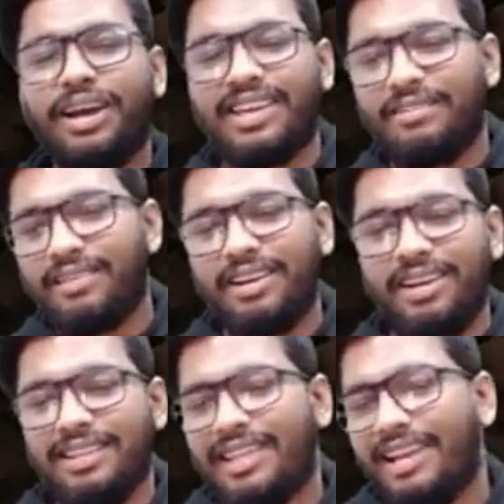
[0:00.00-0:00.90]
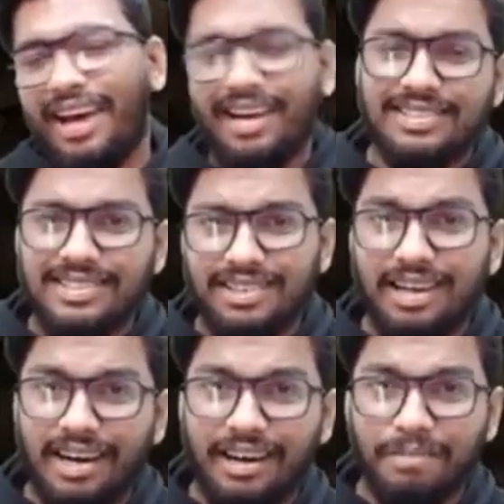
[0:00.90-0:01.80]
had given in the last
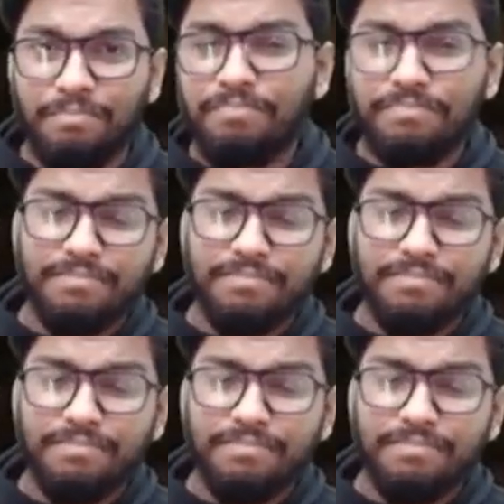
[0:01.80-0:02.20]
uh